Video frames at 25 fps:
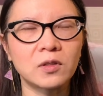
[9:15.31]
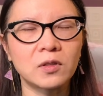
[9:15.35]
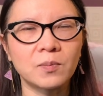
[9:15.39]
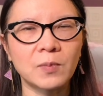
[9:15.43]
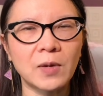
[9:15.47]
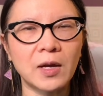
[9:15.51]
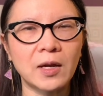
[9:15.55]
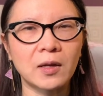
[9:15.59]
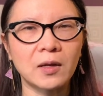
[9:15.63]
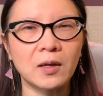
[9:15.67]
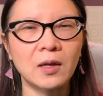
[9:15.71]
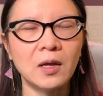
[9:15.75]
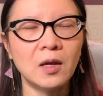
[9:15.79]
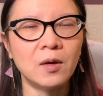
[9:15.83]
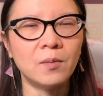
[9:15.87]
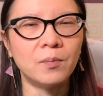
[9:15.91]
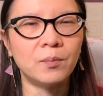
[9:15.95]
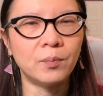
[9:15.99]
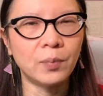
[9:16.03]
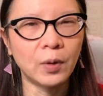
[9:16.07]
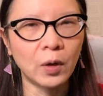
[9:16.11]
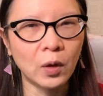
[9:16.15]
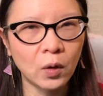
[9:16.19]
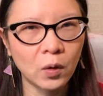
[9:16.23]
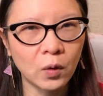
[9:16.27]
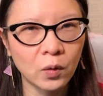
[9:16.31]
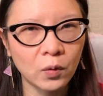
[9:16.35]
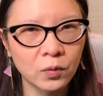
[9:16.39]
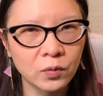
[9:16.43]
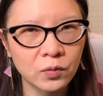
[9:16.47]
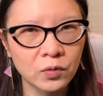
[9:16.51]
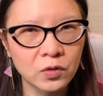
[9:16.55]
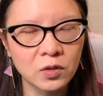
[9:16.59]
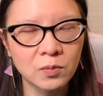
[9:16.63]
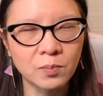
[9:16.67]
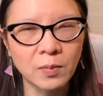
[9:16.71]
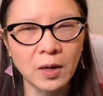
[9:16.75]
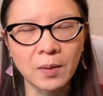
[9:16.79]
My
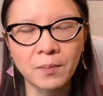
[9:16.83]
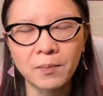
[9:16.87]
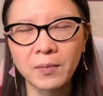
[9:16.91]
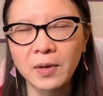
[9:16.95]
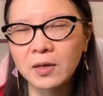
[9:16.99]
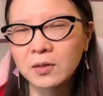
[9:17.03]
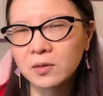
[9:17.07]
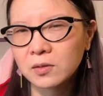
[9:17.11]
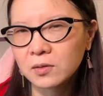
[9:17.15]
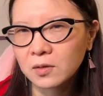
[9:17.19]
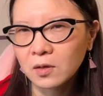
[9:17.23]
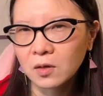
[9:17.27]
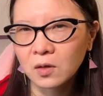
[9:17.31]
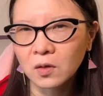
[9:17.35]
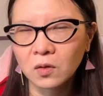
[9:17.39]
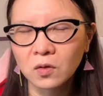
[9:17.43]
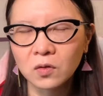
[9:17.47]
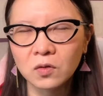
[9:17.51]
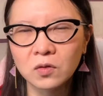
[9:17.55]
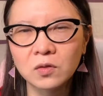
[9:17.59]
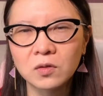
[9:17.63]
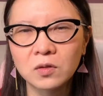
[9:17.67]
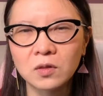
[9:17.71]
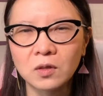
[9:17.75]
bones, my muscles,